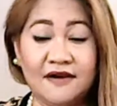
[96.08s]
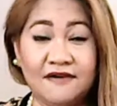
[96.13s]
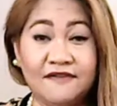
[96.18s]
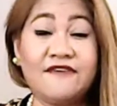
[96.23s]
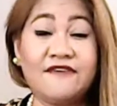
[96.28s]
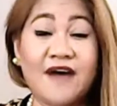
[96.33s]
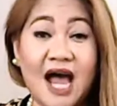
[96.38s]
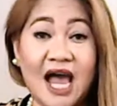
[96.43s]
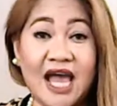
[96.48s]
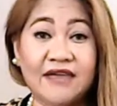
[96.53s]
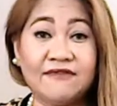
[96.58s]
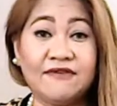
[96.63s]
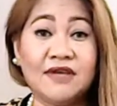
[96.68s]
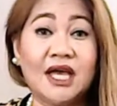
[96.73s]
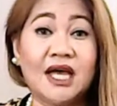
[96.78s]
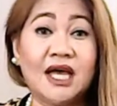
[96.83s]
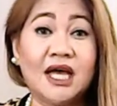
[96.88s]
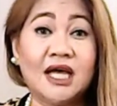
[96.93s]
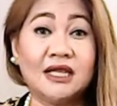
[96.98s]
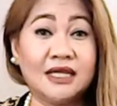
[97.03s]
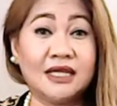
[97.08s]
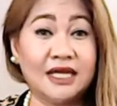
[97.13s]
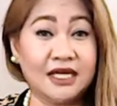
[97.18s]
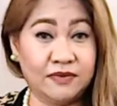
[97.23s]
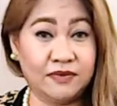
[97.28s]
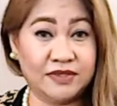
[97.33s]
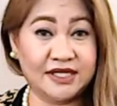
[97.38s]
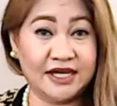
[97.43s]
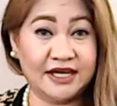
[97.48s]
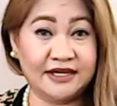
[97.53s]
Five,
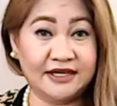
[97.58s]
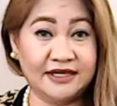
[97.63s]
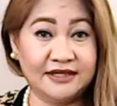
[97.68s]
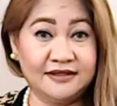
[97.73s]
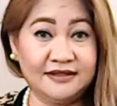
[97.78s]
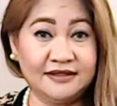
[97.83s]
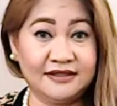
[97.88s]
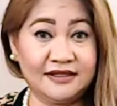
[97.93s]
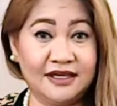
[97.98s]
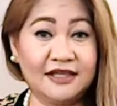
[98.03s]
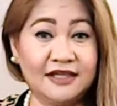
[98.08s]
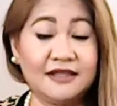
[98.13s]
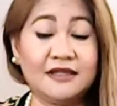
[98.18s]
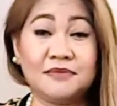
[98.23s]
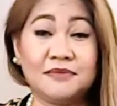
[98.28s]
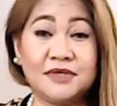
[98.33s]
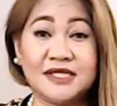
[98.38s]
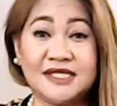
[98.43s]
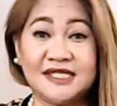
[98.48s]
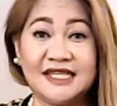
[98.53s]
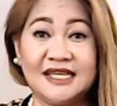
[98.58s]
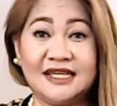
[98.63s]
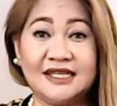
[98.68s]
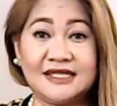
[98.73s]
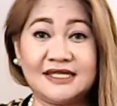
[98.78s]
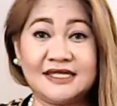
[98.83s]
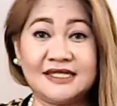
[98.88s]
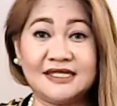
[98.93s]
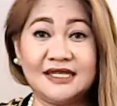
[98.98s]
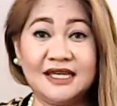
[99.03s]
liquidated. And number
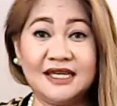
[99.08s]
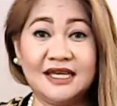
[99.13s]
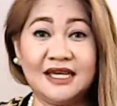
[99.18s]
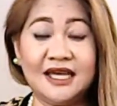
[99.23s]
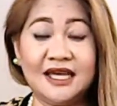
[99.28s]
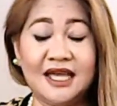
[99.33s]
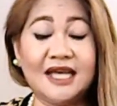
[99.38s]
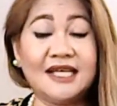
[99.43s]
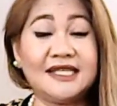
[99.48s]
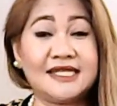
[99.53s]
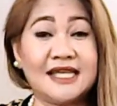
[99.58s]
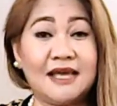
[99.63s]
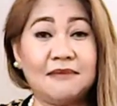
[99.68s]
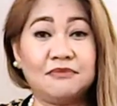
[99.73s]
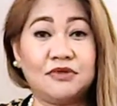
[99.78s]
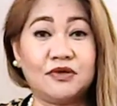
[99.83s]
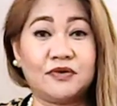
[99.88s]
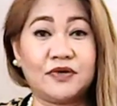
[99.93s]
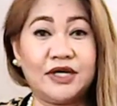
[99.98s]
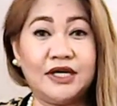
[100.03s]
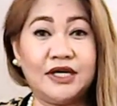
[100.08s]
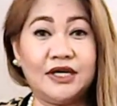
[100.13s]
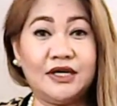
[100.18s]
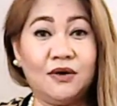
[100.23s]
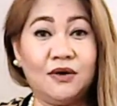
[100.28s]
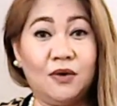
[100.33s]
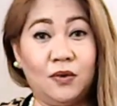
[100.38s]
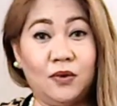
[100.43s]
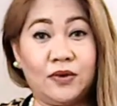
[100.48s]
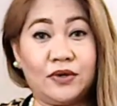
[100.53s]
six, exemplary
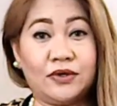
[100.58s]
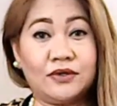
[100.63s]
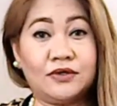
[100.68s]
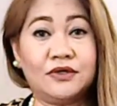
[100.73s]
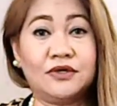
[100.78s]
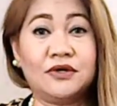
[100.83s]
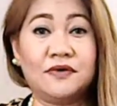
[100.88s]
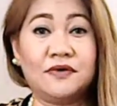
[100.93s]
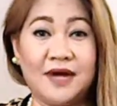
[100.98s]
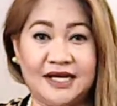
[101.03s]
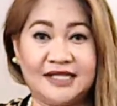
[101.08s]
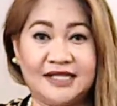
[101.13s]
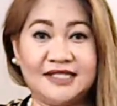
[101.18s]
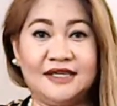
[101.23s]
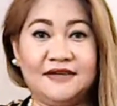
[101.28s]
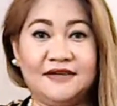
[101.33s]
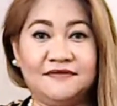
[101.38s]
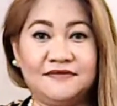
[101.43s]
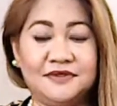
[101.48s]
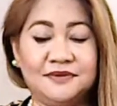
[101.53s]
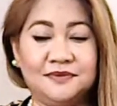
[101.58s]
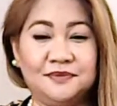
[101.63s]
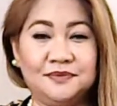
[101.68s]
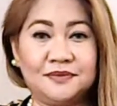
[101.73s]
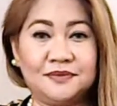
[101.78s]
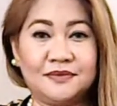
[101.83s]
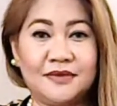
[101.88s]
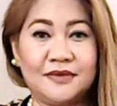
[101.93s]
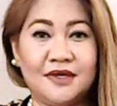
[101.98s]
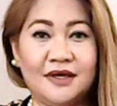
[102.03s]
or corrective.
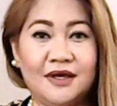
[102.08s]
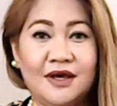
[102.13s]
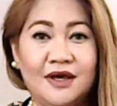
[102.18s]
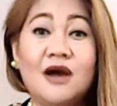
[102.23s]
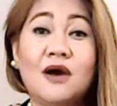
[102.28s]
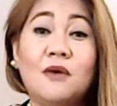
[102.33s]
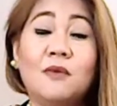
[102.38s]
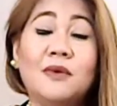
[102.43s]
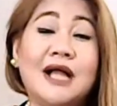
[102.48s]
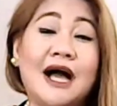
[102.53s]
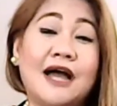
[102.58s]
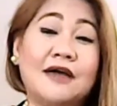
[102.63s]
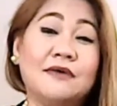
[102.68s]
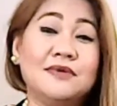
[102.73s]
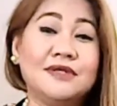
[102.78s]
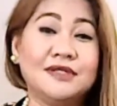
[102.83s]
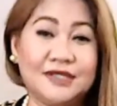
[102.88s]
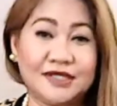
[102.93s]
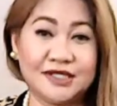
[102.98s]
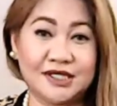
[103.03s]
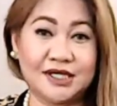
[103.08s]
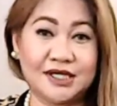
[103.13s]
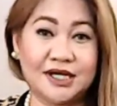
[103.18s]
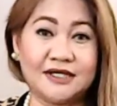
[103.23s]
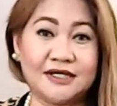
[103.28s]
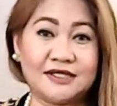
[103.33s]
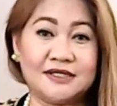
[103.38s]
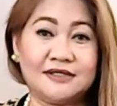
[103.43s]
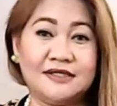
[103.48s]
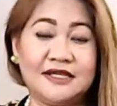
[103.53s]
Well, I will
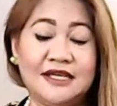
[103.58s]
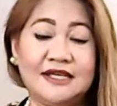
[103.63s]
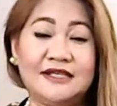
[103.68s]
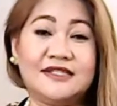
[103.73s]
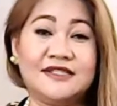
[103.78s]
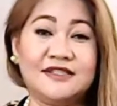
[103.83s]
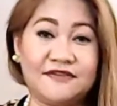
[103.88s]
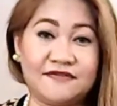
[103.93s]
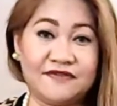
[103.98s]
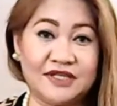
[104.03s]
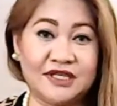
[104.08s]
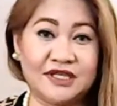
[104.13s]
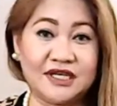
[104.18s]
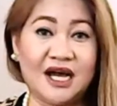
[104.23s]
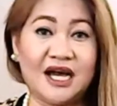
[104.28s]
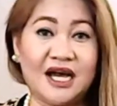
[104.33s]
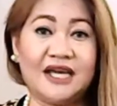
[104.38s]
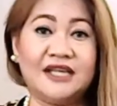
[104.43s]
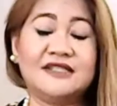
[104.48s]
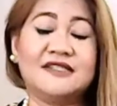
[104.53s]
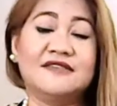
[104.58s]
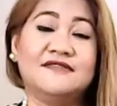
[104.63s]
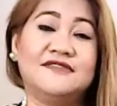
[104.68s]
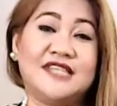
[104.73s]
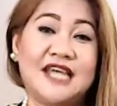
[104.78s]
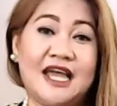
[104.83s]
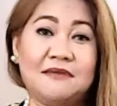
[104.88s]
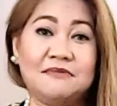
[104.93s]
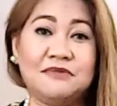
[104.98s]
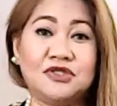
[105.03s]
discuss these different kinds of
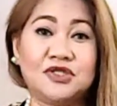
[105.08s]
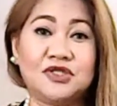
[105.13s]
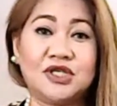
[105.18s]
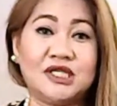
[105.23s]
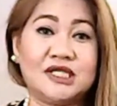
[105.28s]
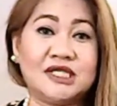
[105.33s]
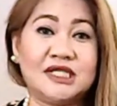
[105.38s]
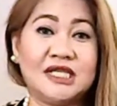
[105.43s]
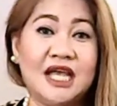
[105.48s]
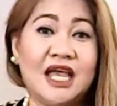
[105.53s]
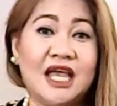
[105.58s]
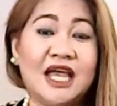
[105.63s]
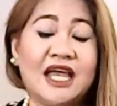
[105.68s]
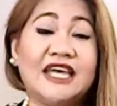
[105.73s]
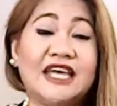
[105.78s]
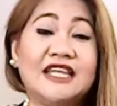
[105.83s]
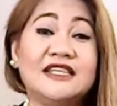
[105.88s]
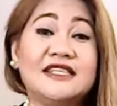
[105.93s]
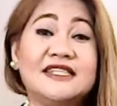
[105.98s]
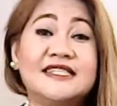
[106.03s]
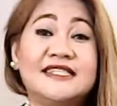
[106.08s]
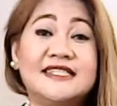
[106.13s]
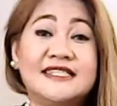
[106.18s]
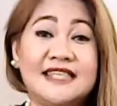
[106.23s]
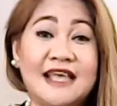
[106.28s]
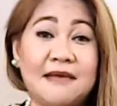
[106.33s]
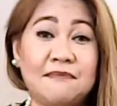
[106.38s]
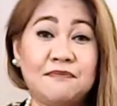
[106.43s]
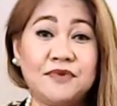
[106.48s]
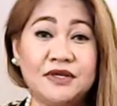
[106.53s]
damages in a
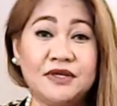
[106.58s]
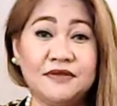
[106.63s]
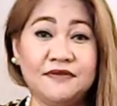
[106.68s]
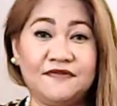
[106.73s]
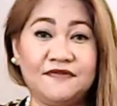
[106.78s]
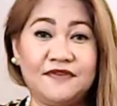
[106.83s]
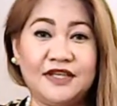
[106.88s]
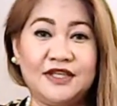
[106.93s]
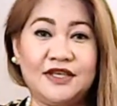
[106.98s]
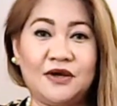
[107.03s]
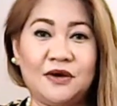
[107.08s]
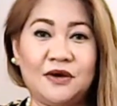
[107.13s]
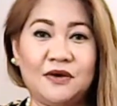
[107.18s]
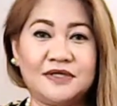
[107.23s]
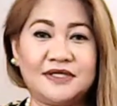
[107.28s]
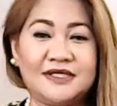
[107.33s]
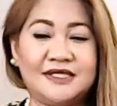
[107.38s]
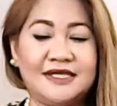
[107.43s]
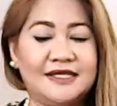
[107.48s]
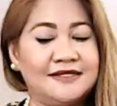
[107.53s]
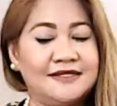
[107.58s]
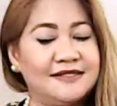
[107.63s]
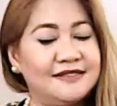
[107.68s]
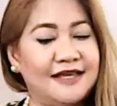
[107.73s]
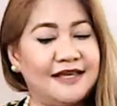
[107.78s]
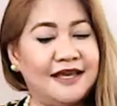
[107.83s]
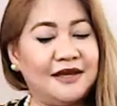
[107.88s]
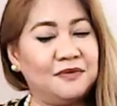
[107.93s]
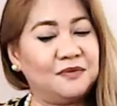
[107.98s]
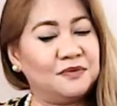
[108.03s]
separate video since
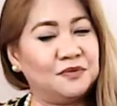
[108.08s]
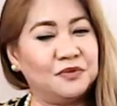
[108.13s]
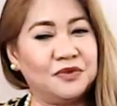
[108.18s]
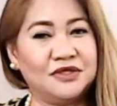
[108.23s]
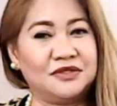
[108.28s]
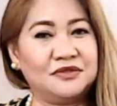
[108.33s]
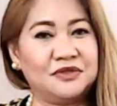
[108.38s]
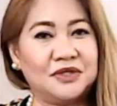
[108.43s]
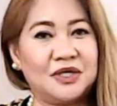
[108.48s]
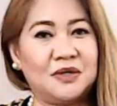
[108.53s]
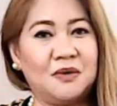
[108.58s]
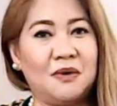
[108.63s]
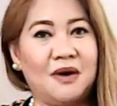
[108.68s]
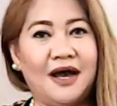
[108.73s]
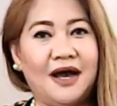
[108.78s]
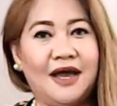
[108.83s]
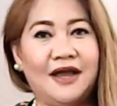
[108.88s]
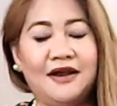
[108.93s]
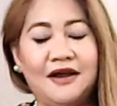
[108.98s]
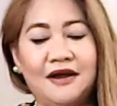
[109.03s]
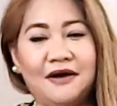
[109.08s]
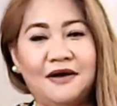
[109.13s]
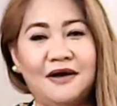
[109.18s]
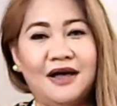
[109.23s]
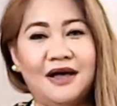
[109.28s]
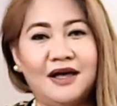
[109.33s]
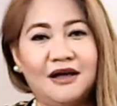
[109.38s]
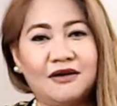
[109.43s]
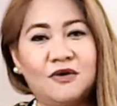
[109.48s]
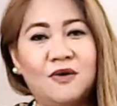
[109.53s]
they would require
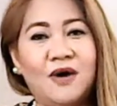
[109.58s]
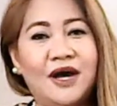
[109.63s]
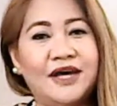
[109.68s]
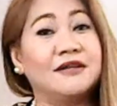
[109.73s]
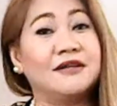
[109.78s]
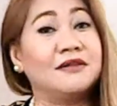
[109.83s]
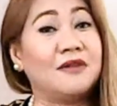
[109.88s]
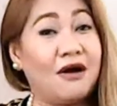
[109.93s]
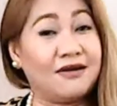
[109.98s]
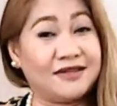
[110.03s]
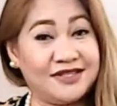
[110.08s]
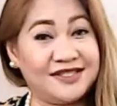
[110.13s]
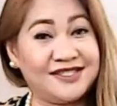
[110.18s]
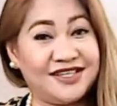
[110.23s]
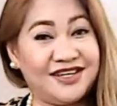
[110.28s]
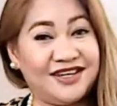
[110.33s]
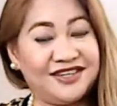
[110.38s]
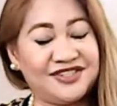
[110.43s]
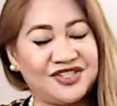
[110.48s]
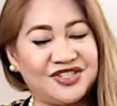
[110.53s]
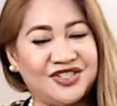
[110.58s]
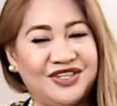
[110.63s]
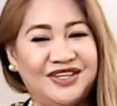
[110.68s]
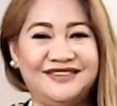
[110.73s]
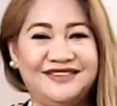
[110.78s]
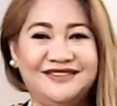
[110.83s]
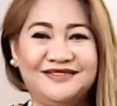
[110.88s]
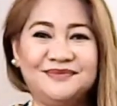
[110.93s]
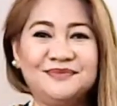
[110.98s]
quite a long discussion.